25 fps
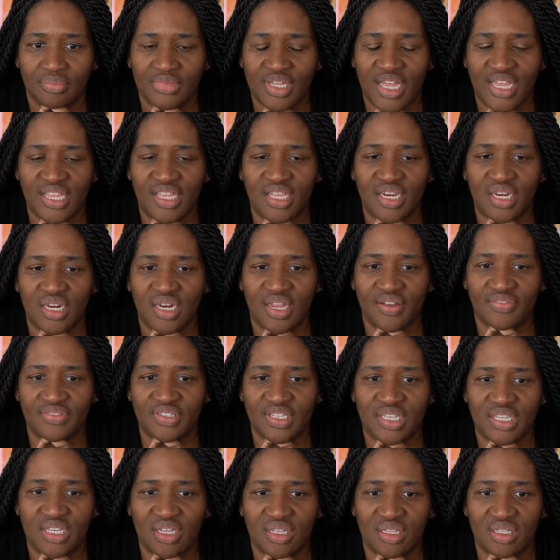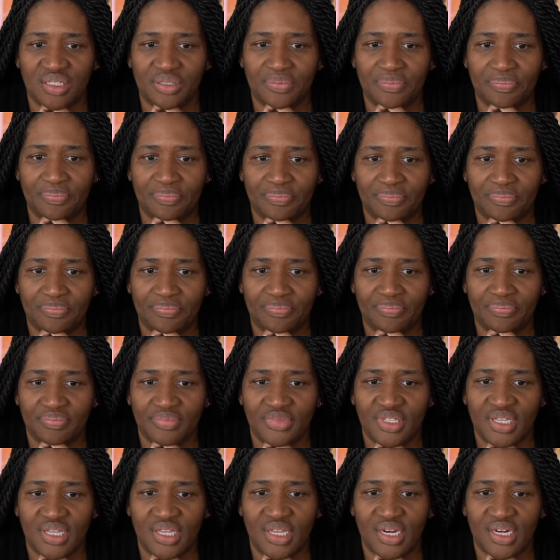And you didn't have to kill him.
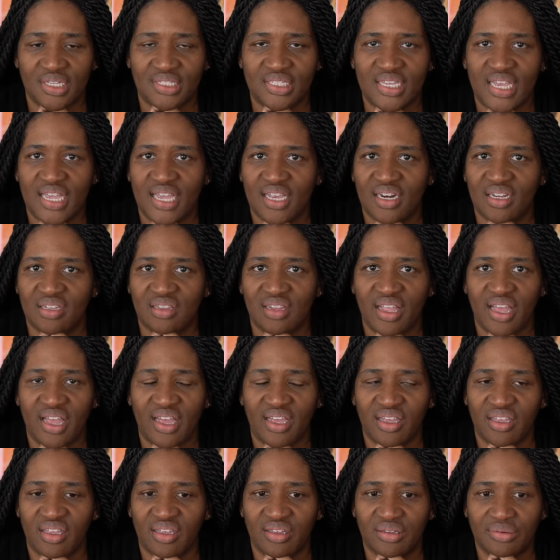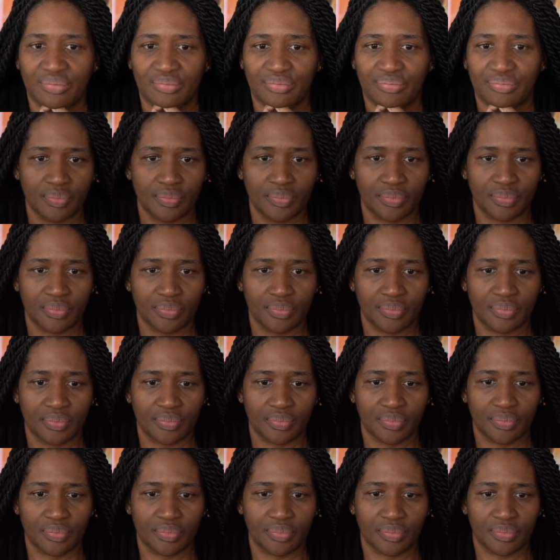You could have taken a leg. We
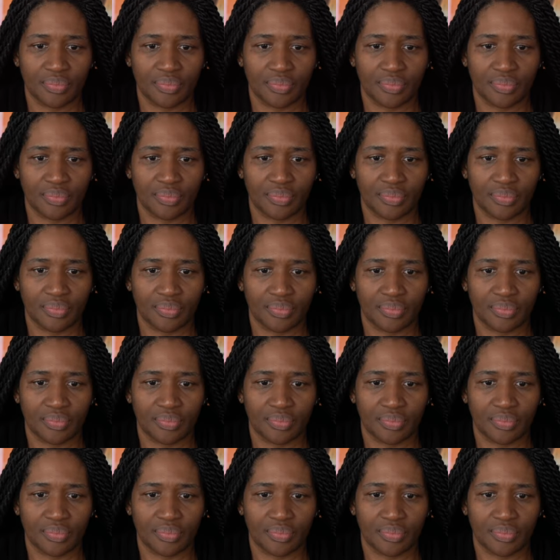were told